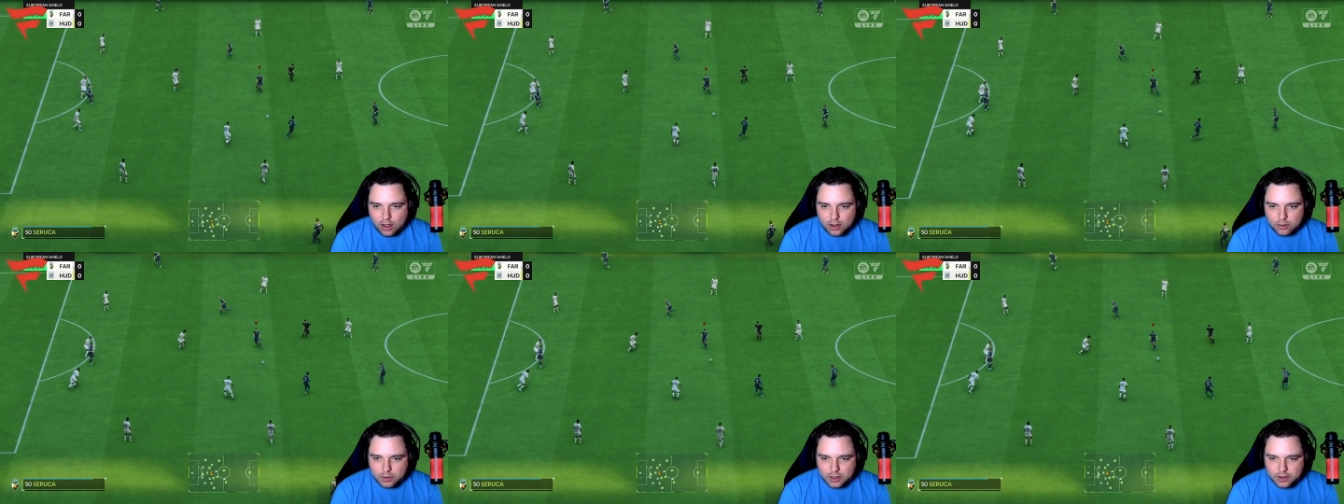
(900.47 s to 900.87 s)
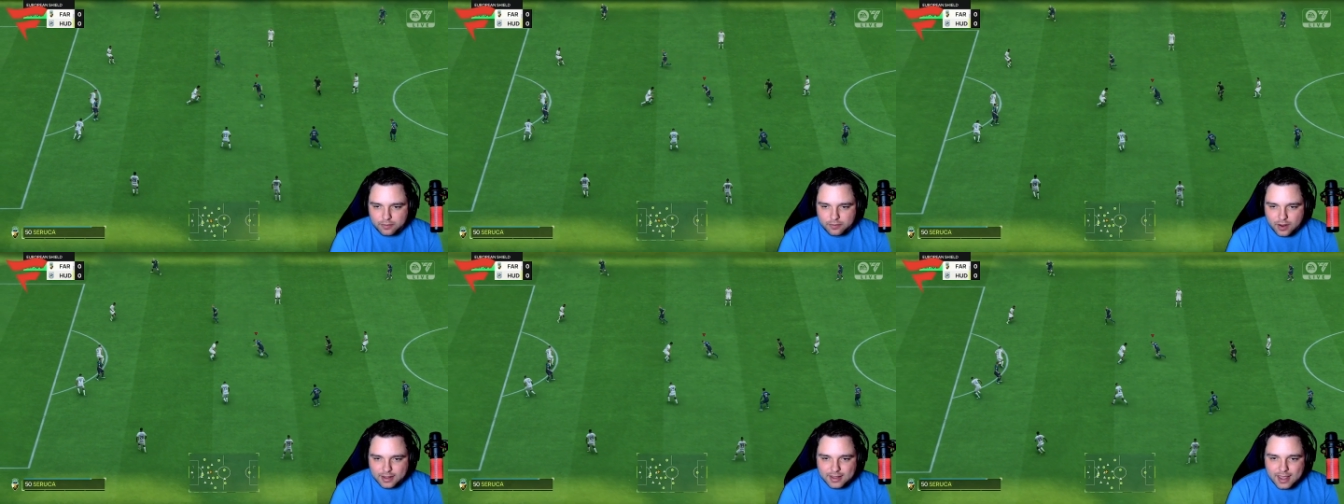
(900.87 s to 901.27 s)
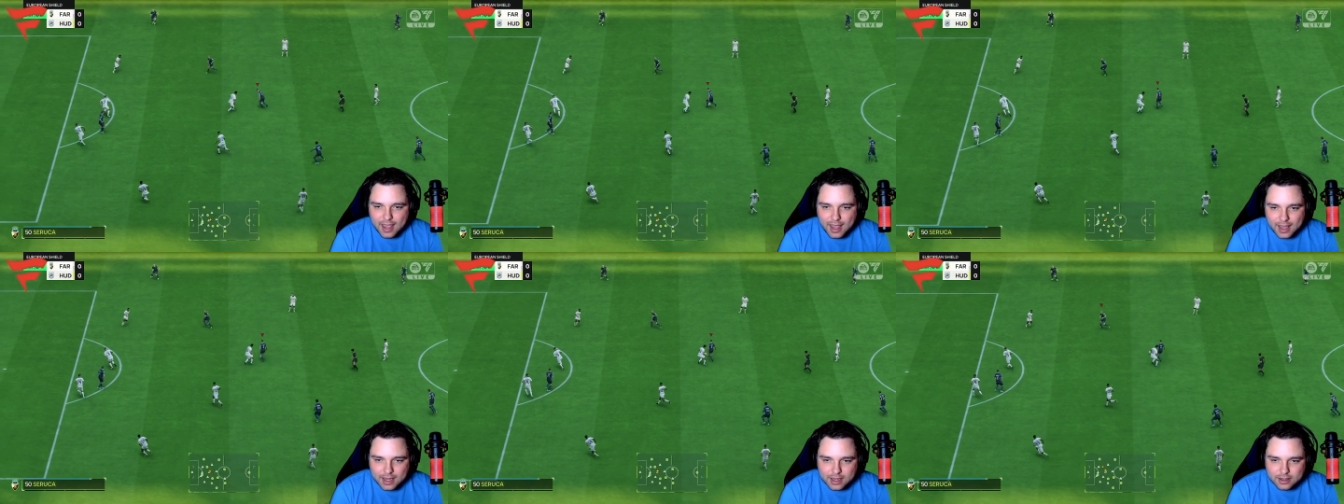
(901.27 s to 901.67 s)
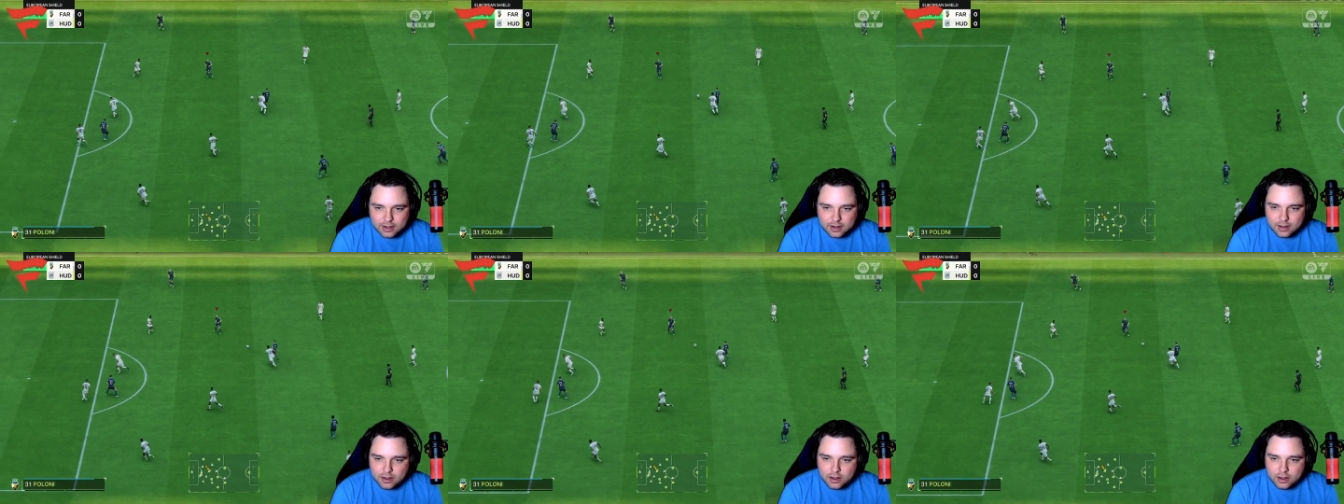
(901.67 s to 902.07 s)
We're going to find
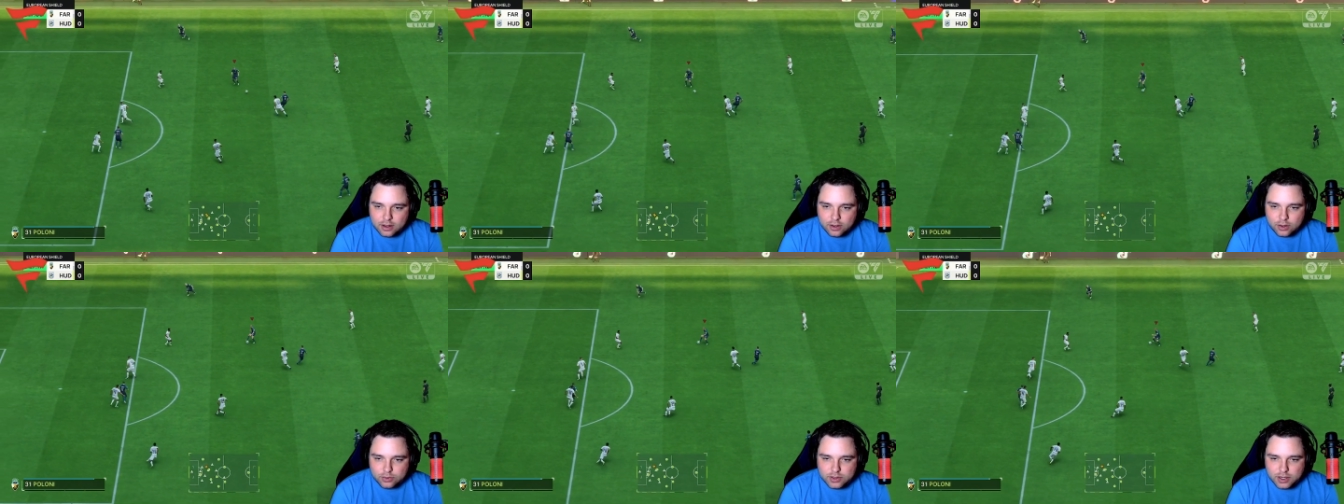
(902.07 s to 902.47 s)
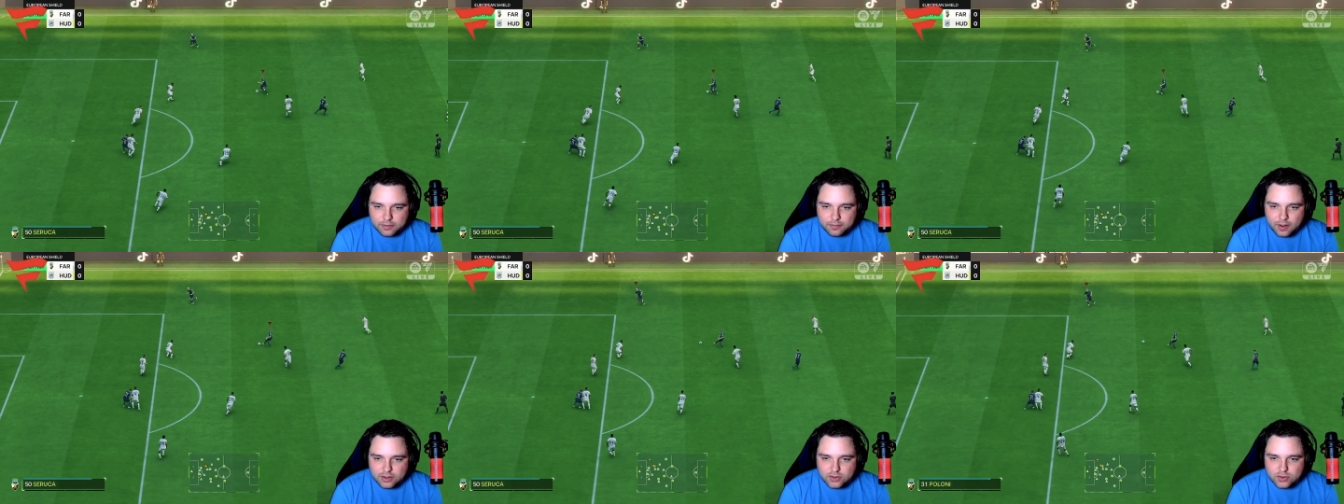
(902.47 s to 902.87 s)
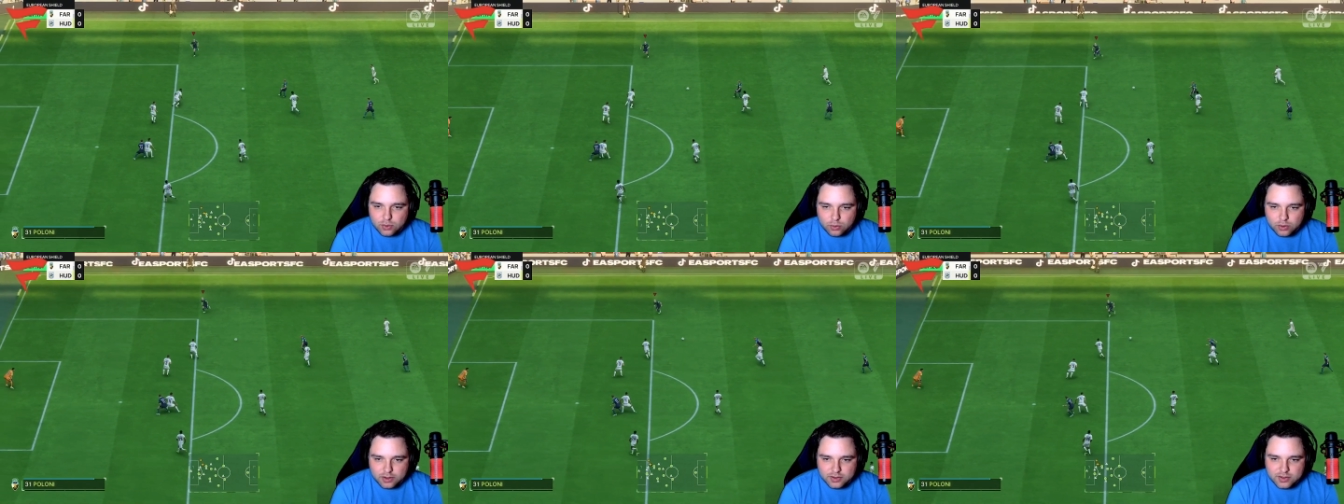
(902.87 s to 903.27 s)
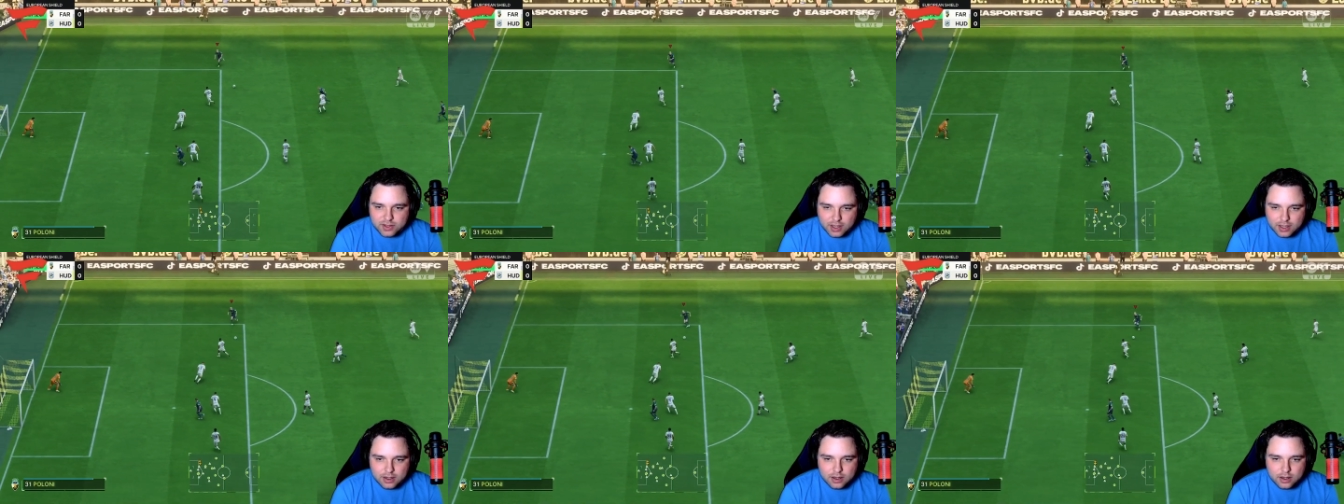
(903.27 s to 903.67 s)
Kane, who's going to find
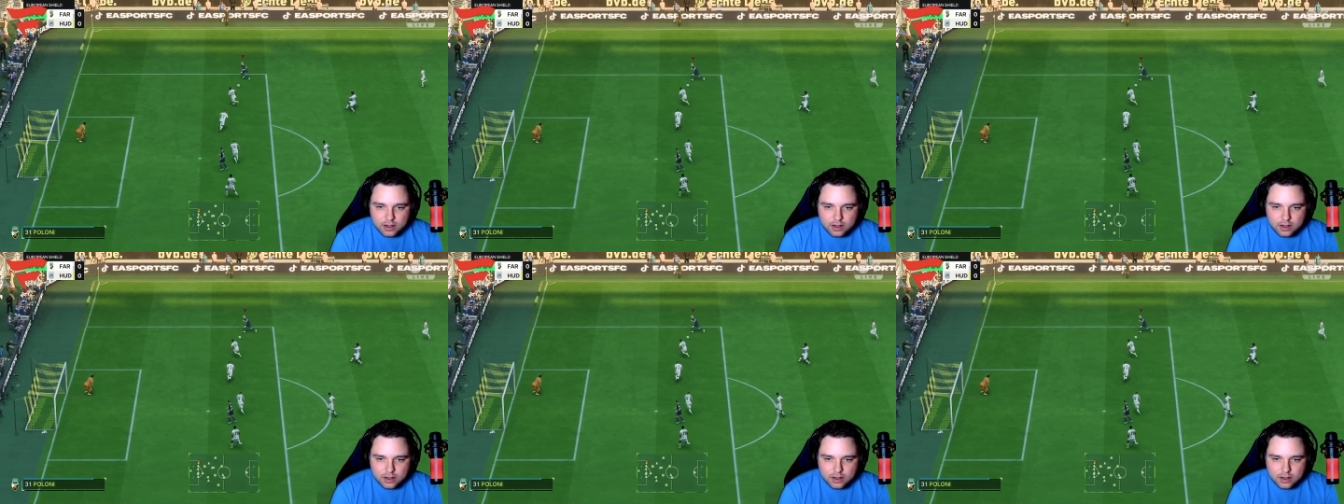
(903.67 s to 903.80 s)
Sorensen.